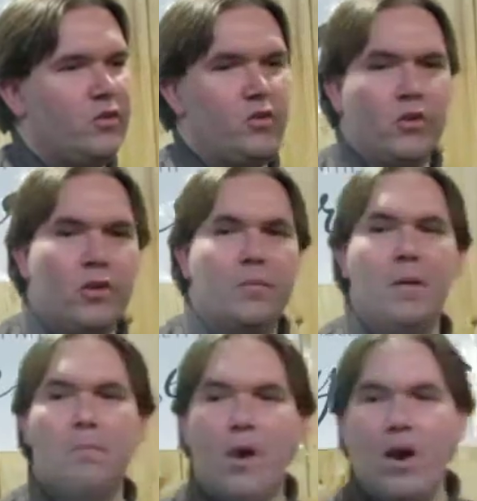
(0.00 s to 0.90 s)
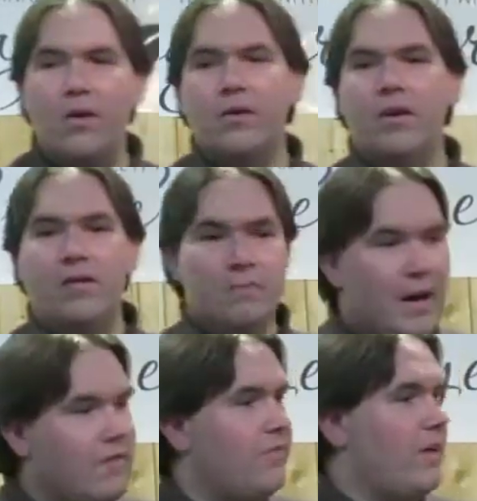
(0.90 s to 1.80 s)
You're going to be a part of
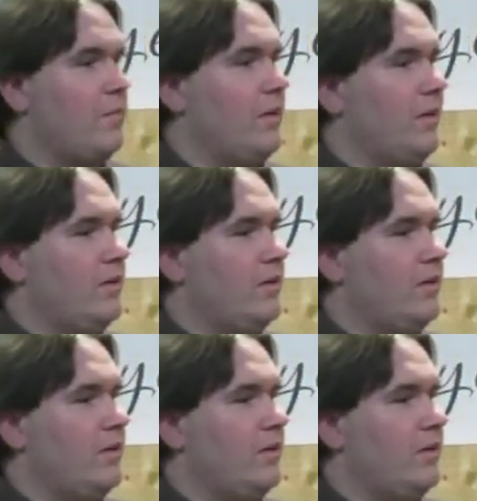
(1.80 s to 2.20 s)
my family.